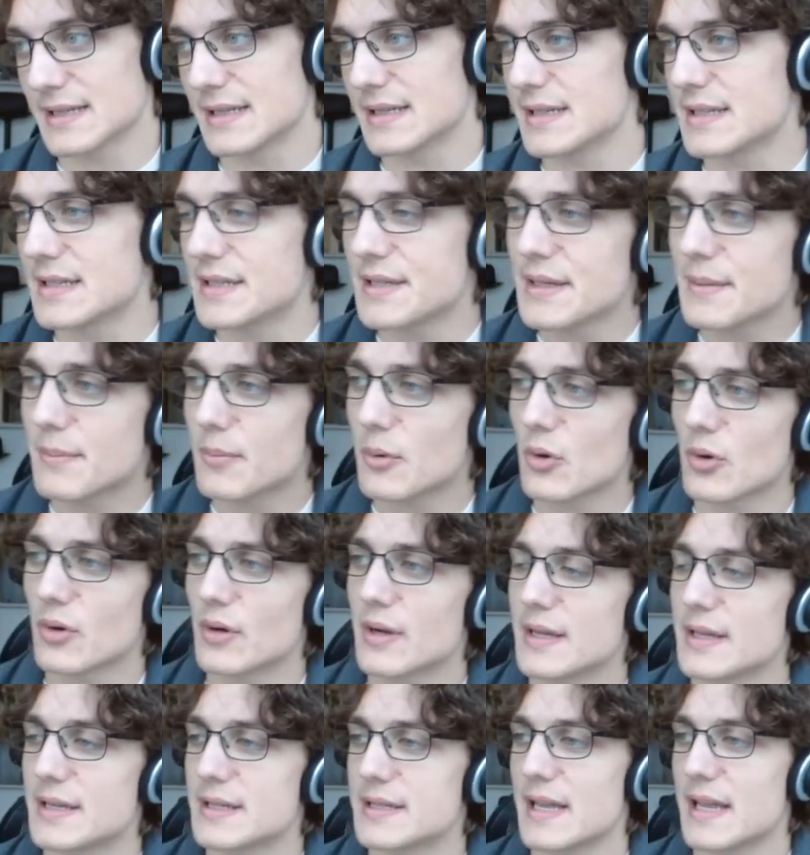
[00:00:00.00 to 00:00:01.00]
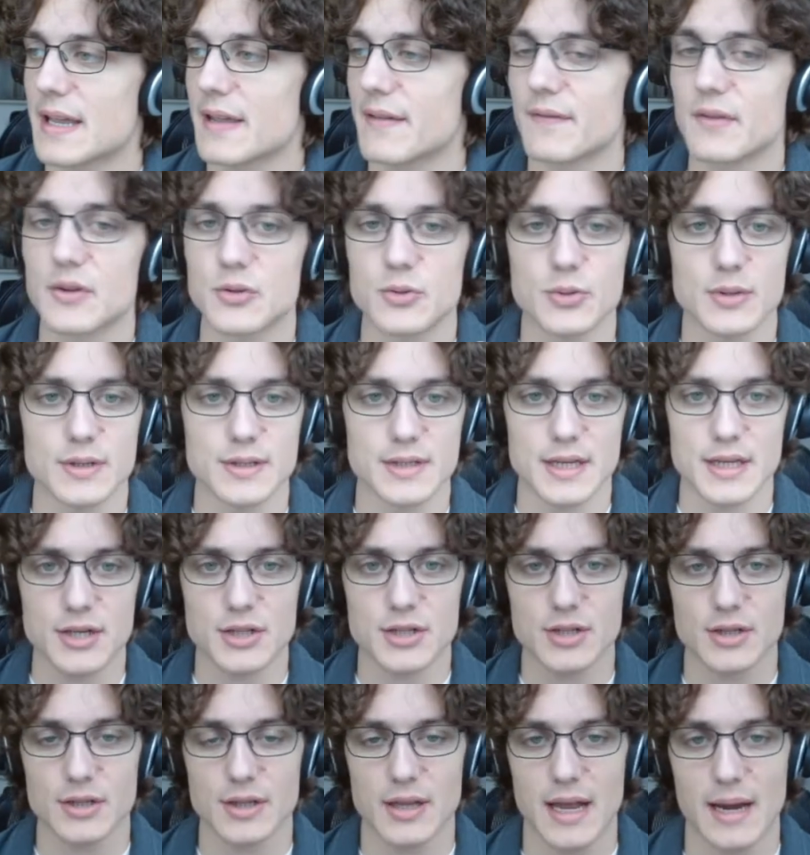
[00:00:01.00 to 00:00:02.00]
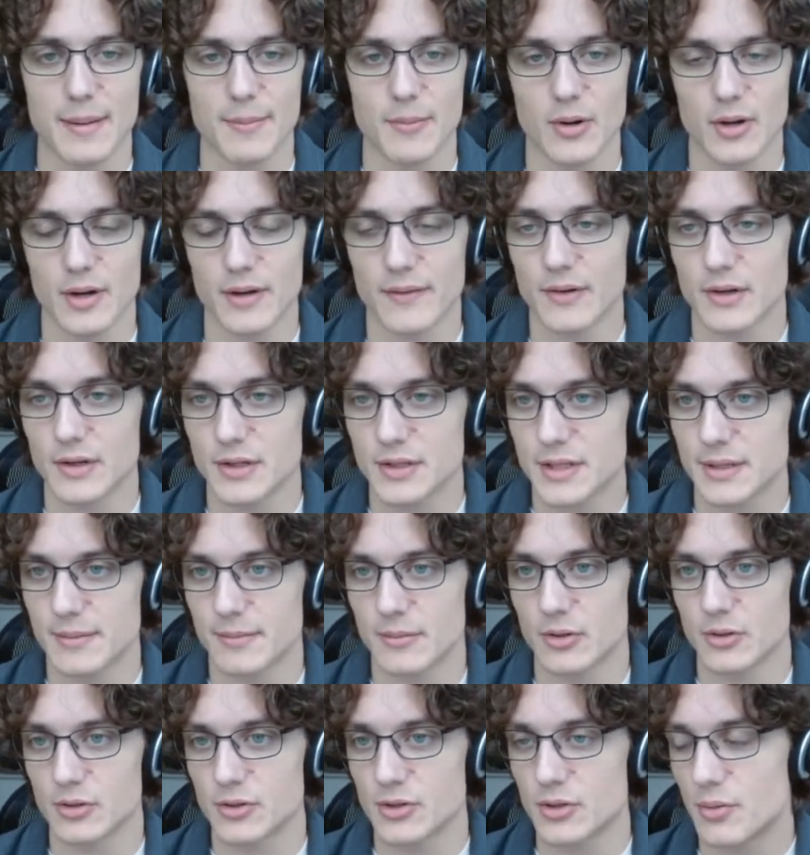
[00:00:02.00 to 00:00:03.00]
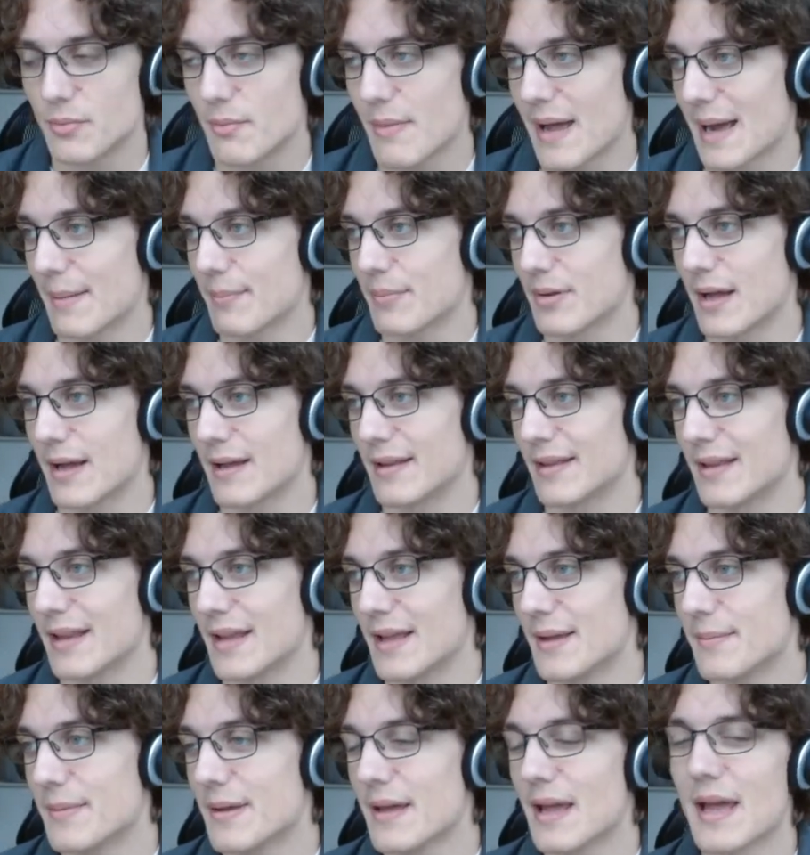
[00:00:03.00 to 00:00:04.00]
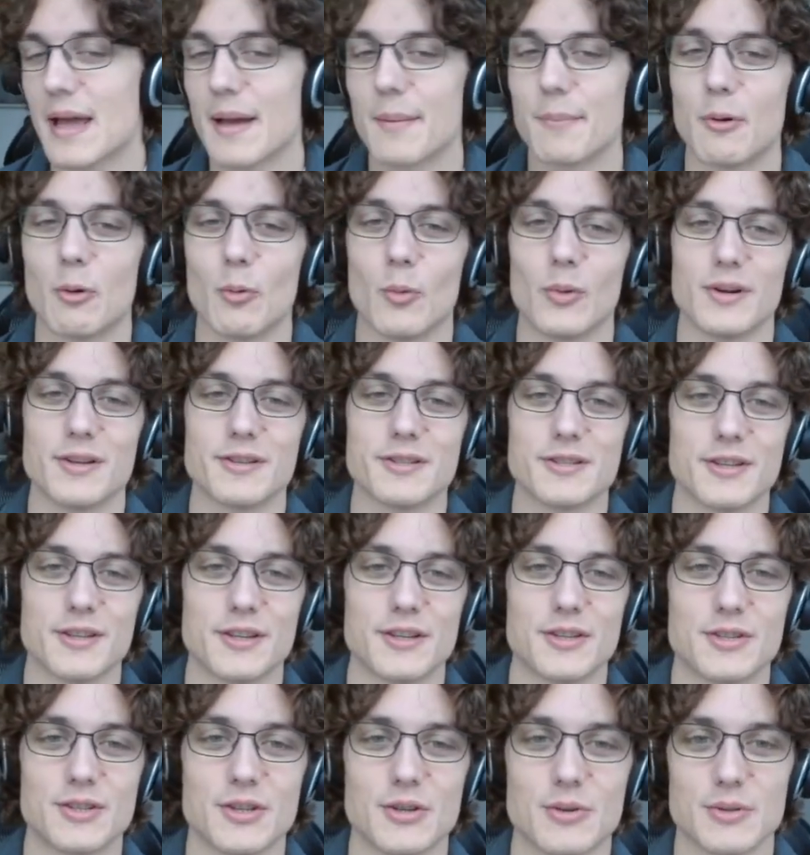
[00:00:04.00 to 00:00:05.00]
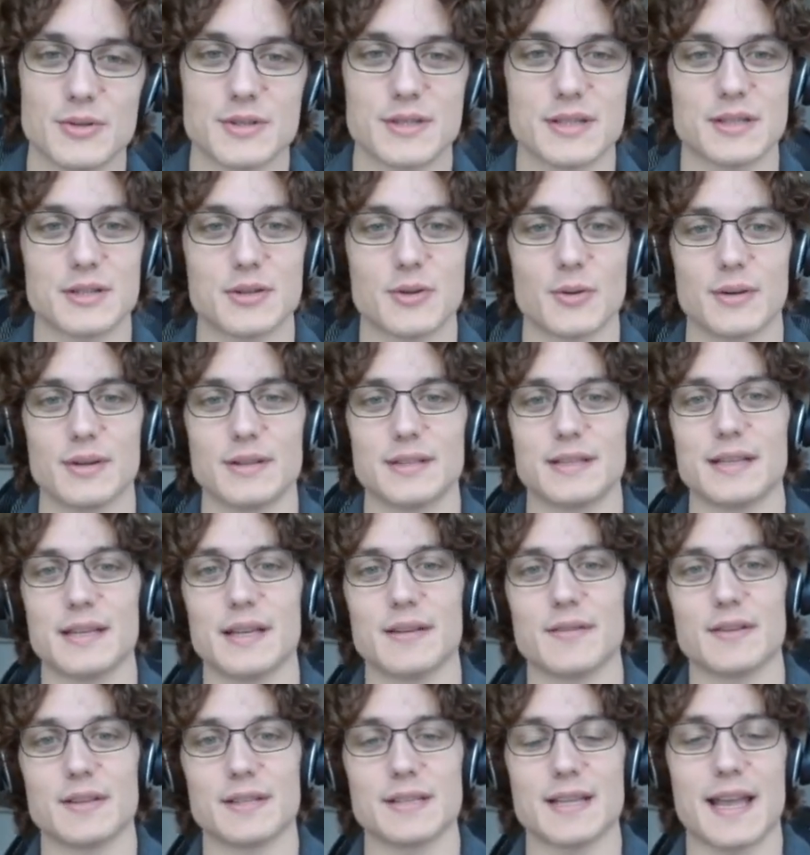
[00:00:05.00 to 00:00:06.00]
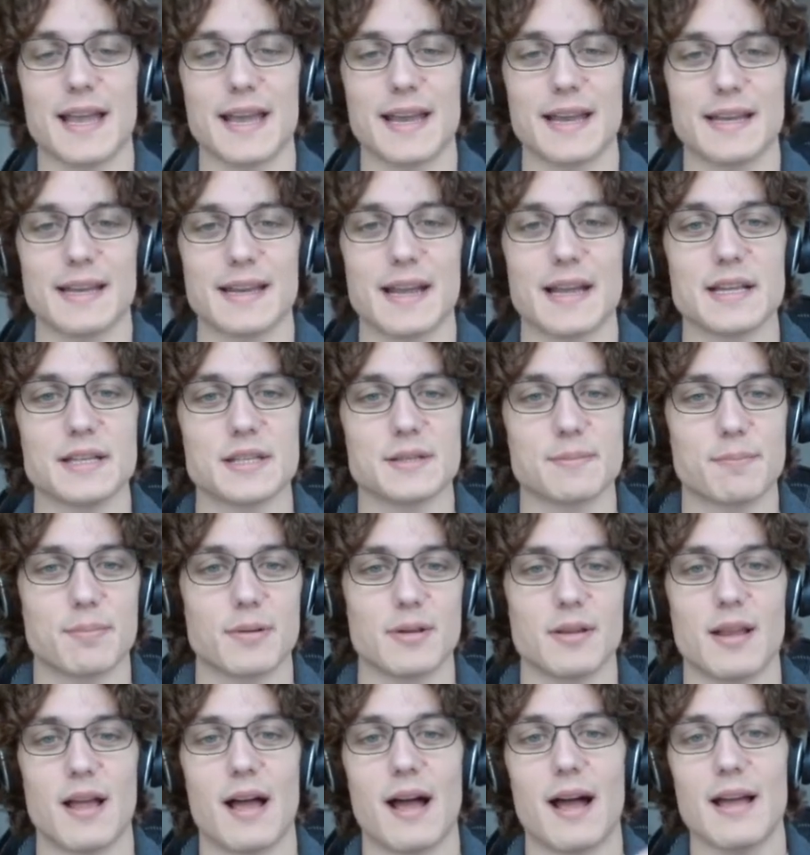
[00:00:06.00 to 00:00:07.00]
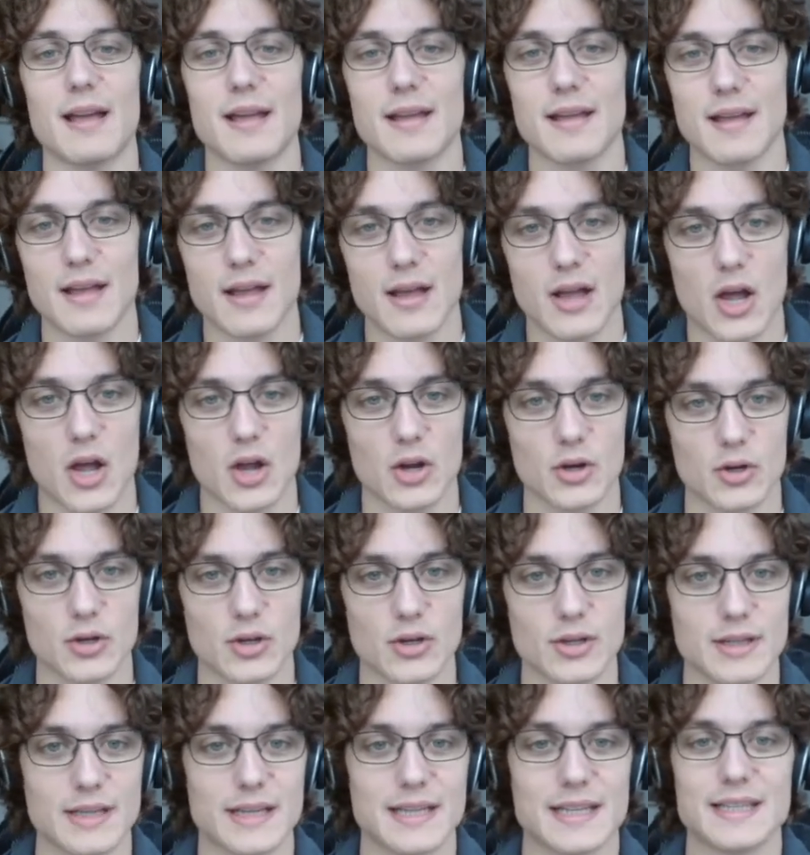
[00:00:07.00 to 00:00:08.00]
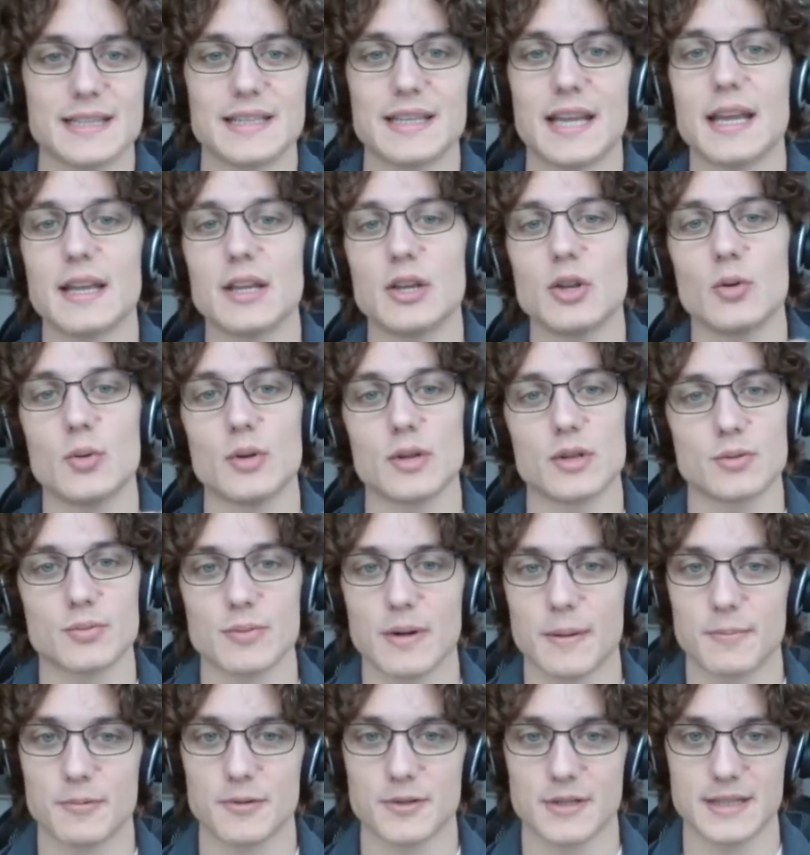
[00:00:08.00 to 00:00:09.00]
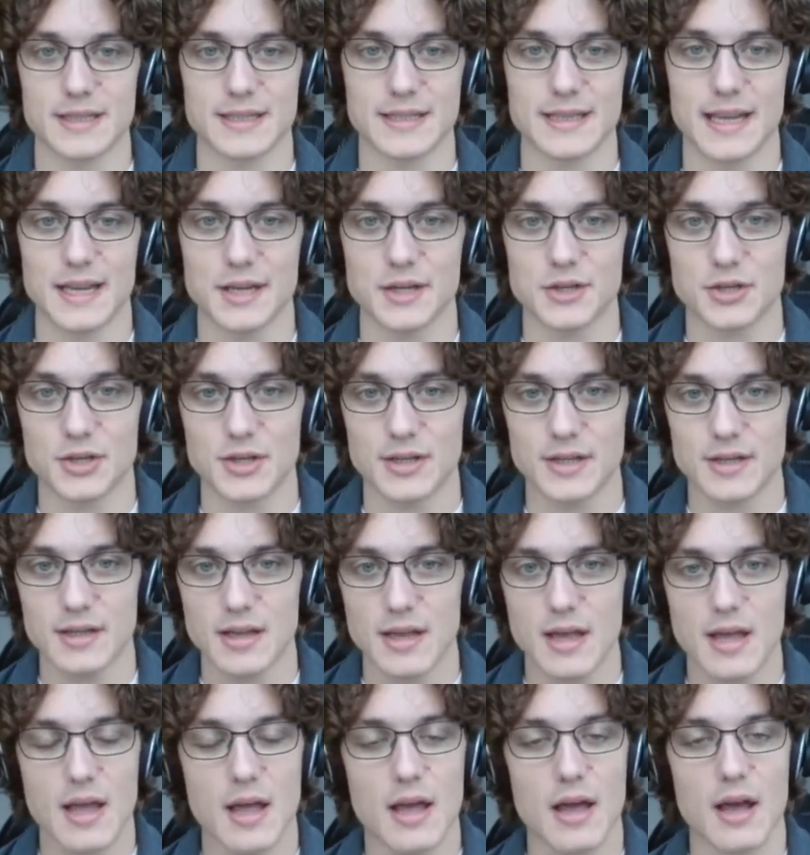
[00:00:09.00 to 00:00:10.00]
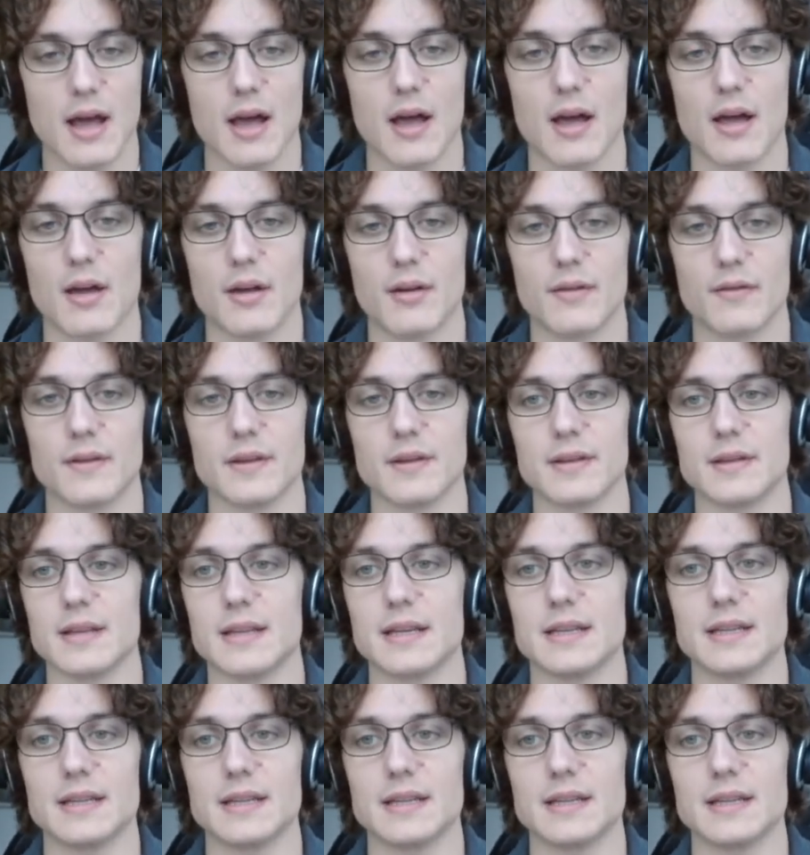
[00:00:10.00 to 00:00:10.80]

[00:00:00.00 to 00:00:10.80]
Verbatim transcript: And Seaborn is a visualization library very similar to matplotlib, but what it's gonna do is it's going to give us a nice plot, a good continuous representation of the